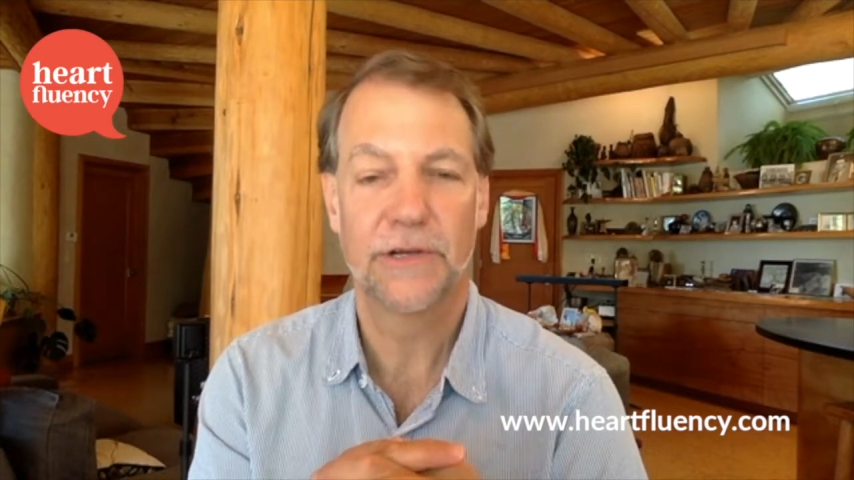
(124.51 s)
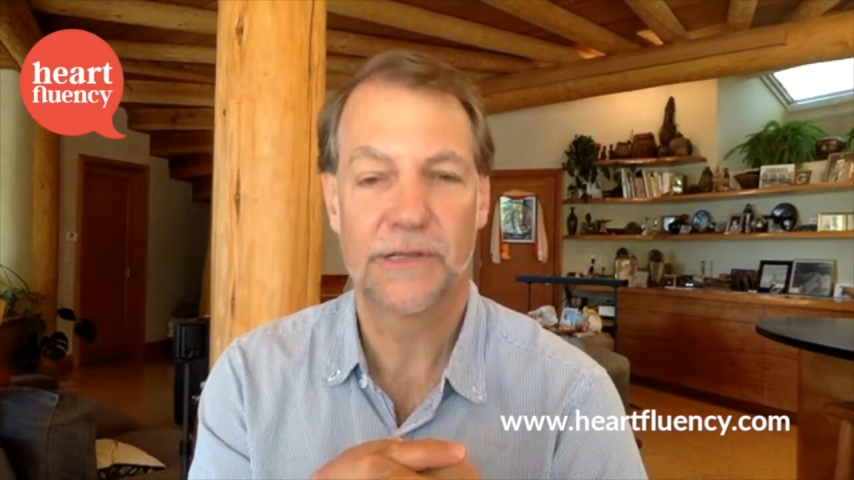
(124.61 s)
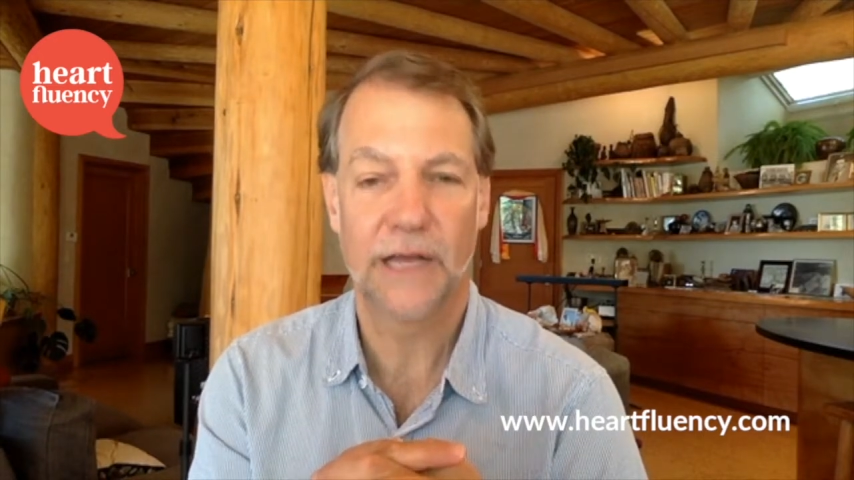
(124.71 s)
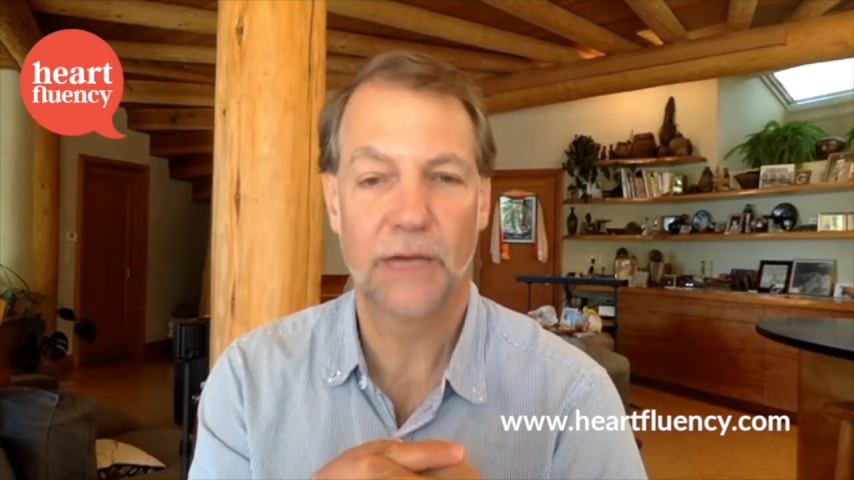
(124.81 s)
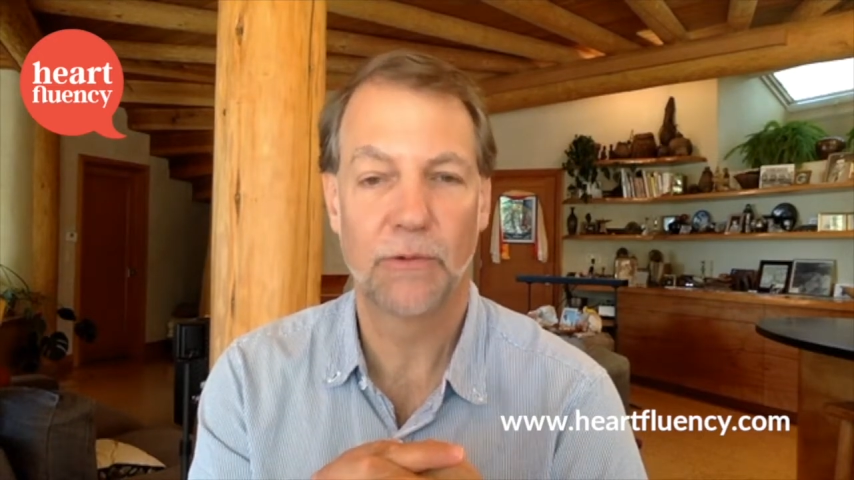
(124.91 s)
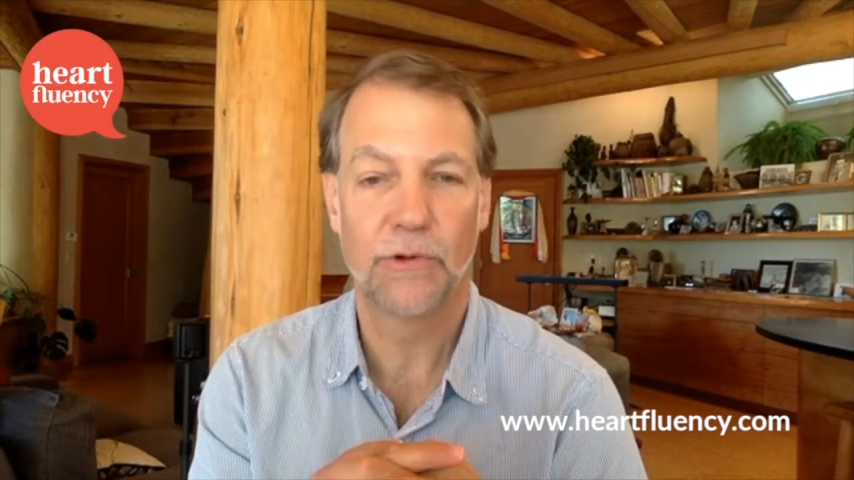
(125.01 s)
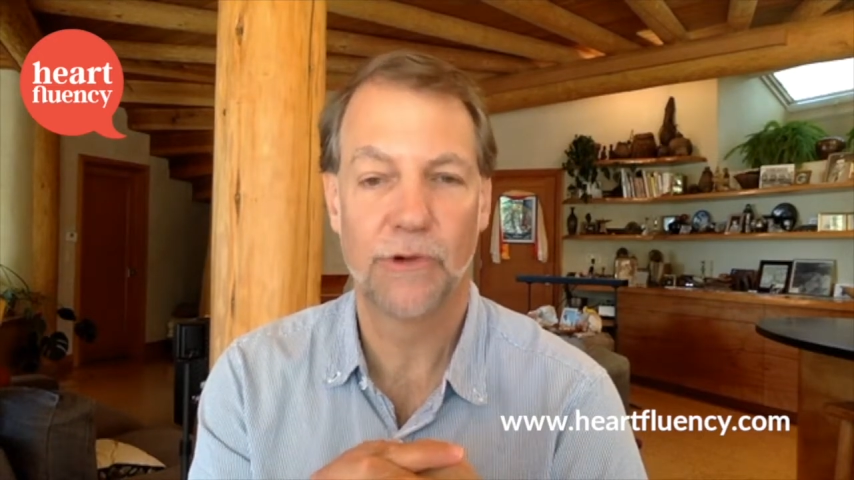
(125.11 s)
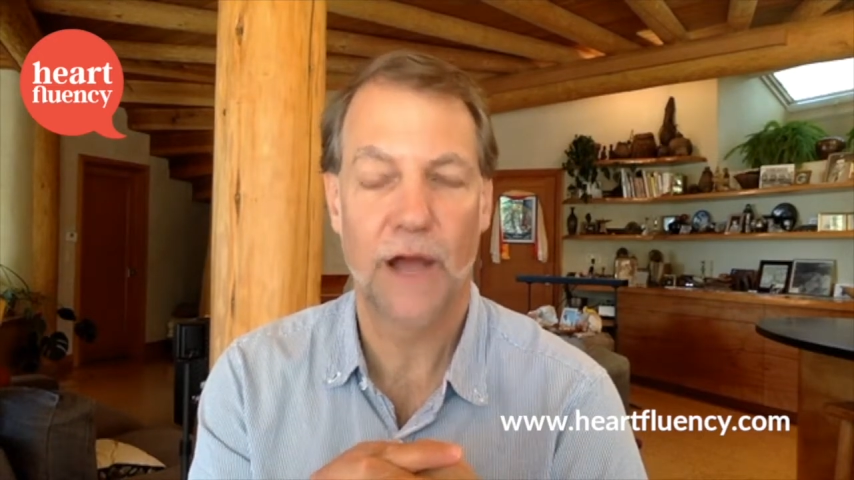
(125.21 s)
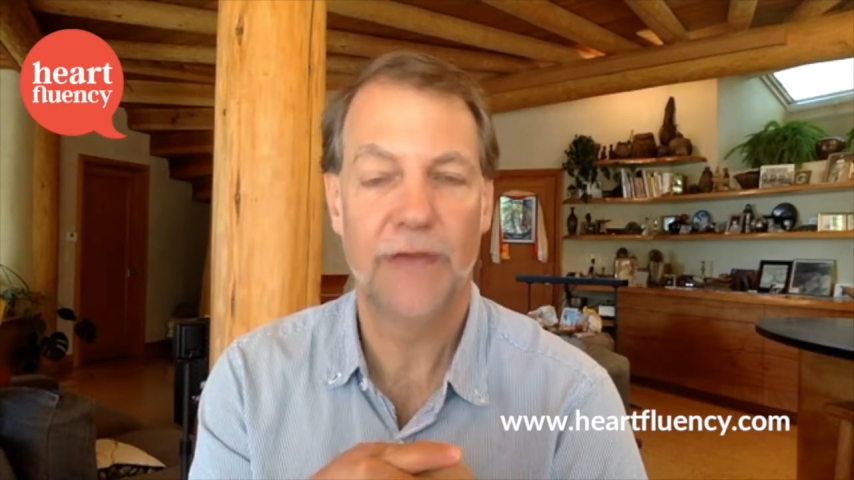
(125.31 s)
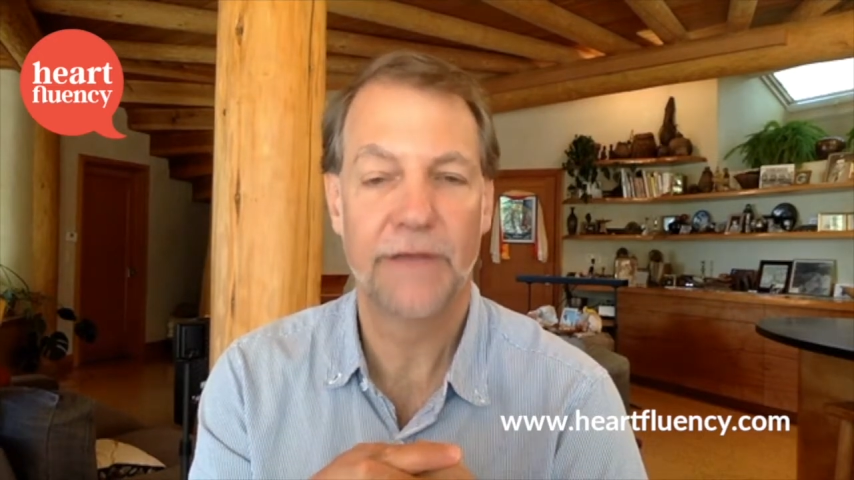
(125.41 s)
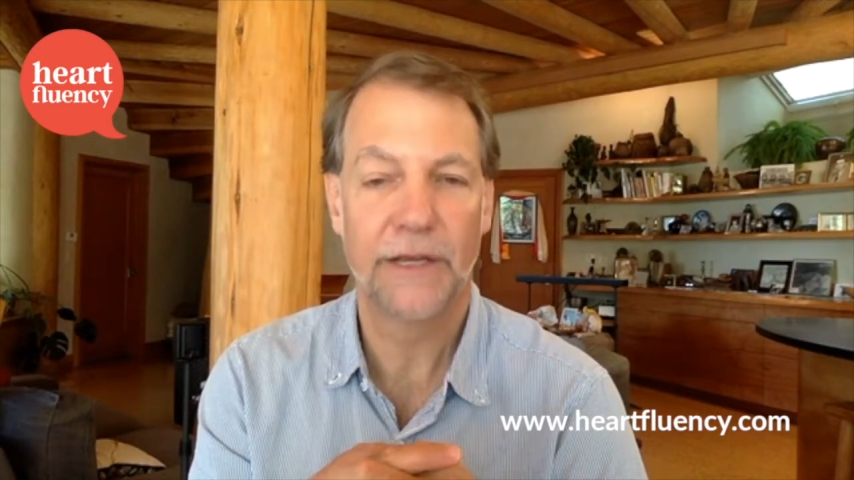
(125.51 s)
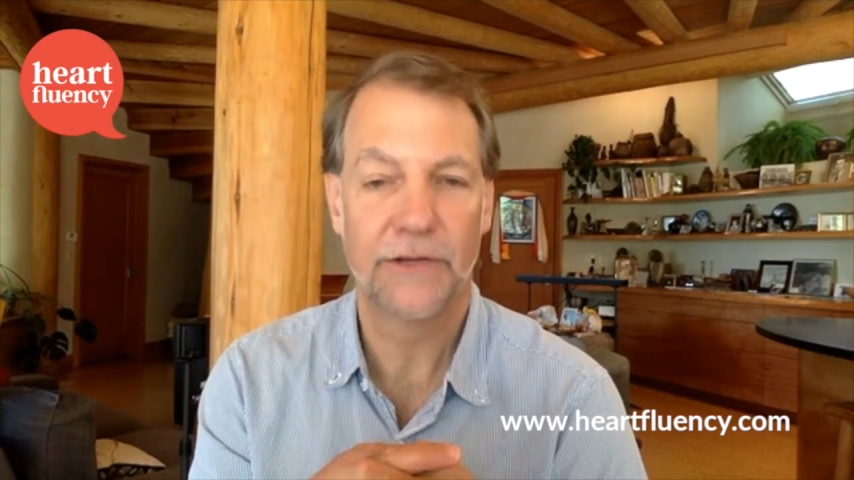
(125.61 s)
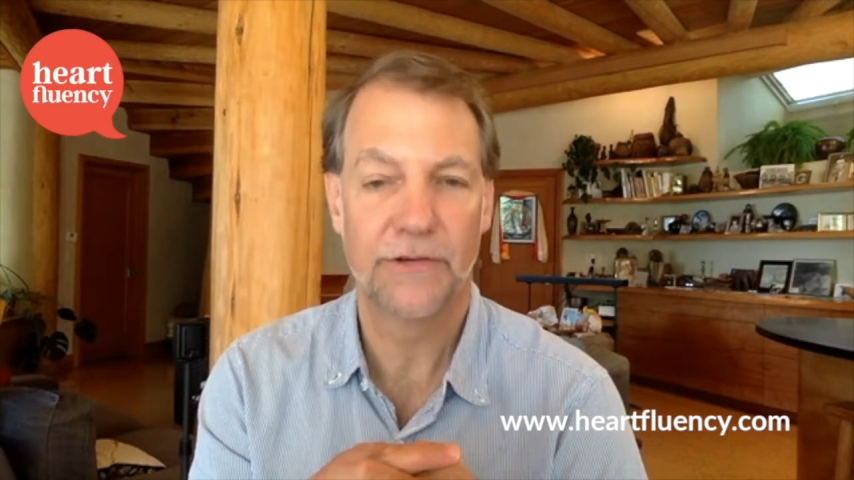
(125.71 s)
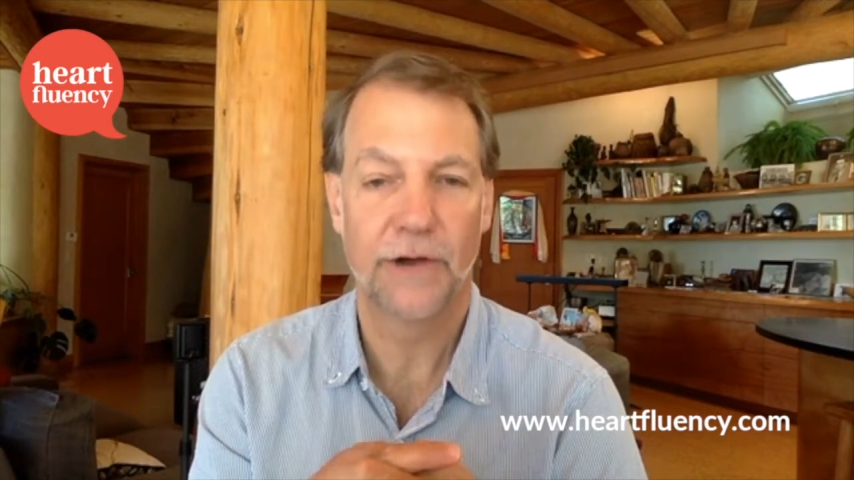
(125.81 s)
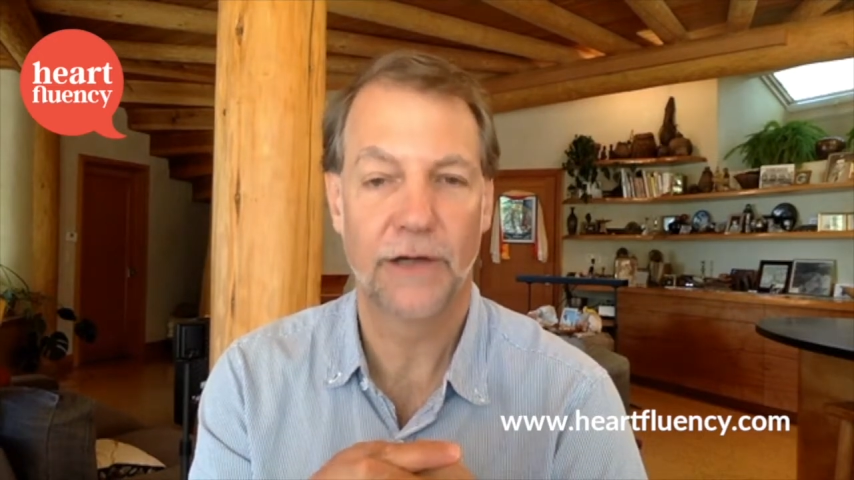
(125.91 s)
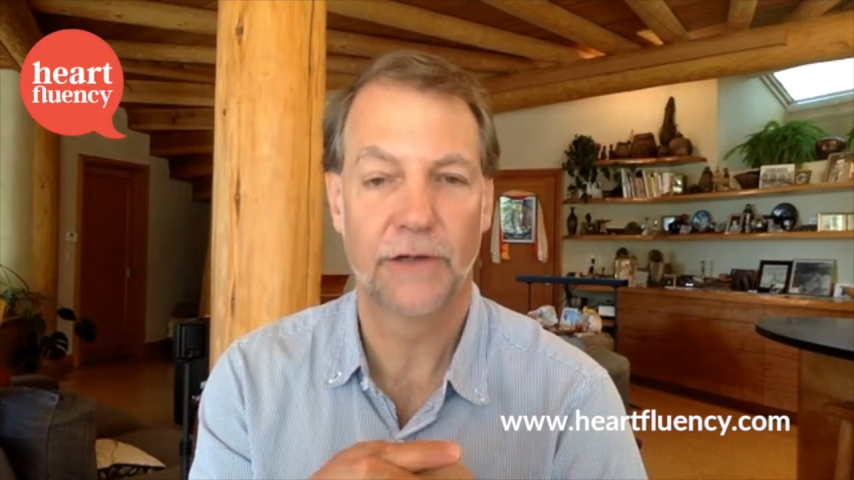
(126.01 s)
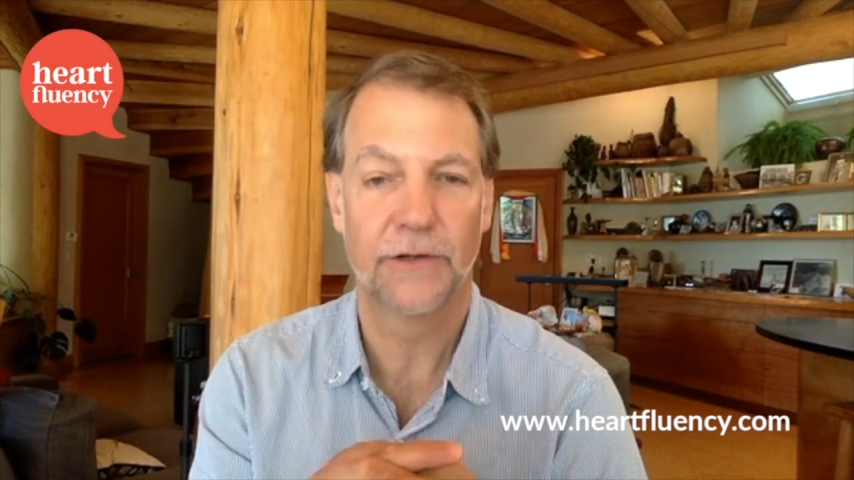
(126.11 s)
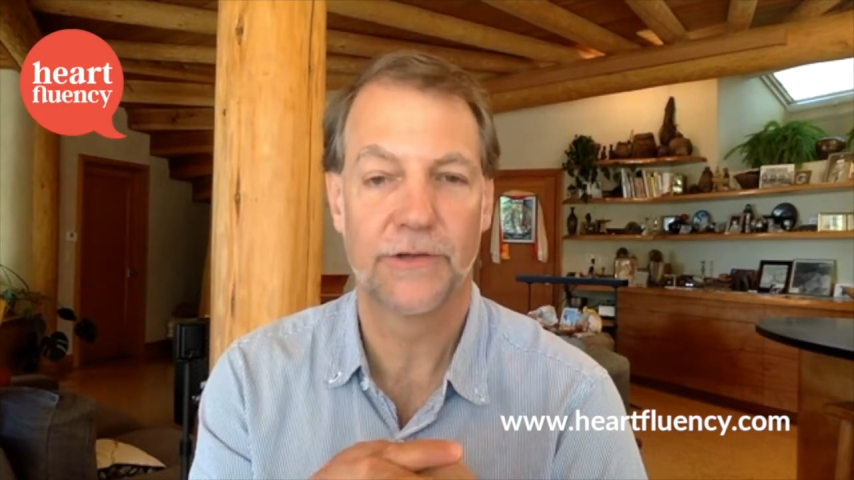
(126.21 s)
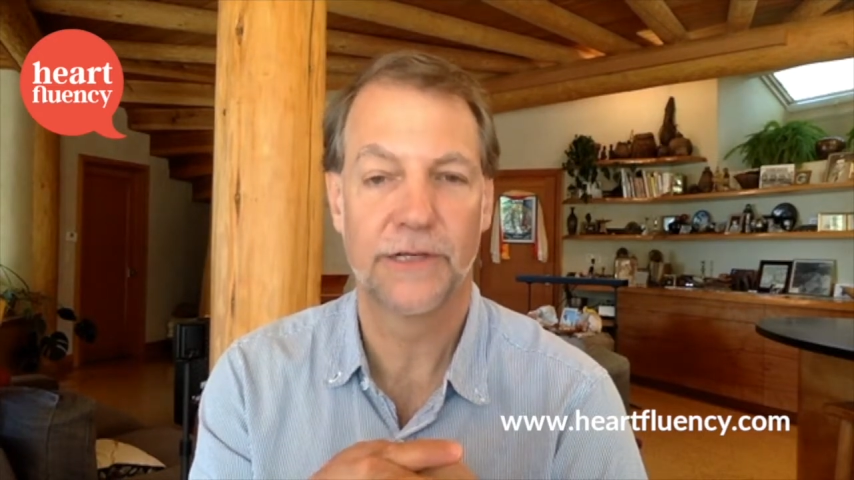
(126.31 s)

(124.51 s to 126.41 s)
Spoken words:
it's like we're driving instructors,